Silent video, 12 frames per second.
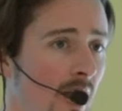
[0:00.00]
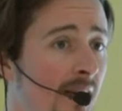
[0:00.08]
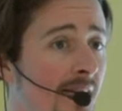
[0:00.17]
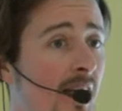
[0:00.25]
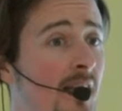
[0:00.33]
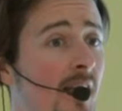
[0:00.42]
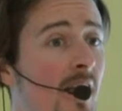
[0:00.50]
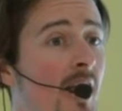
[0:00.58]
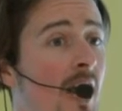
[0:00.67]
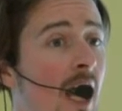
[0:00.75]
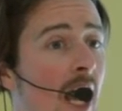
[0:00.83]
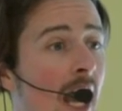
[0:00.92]
Exactly.
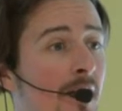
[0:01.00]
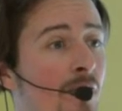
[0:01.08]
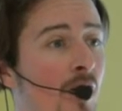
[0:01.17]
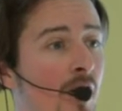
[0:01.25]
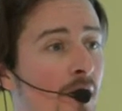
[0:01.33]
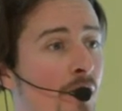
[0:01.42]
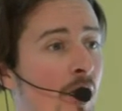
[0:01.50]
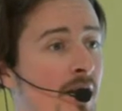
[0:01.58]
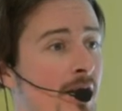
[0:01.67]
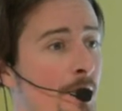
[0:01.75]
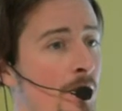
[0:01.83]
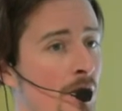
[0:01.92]
And for, for
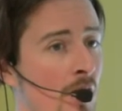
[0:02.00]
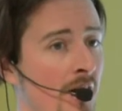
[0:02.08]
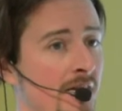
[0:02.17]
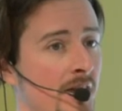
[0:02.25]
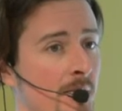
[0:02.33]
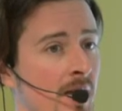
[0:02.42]
entrepreneurs, it